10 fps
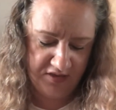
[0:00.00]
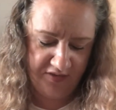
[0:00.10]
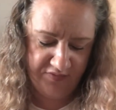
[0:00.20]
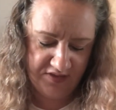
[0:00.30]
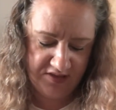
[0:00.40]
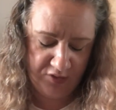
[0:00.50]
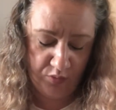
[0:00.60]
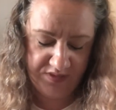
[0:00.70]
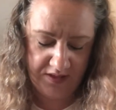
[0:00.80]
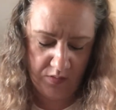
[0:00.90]
toughens
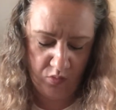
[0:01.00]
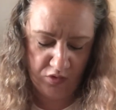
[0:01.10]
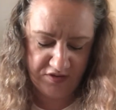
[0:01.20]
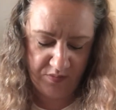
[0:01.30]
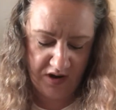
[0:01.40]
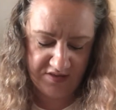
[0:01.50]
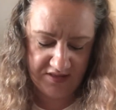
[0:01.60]
soap scum, watermarks,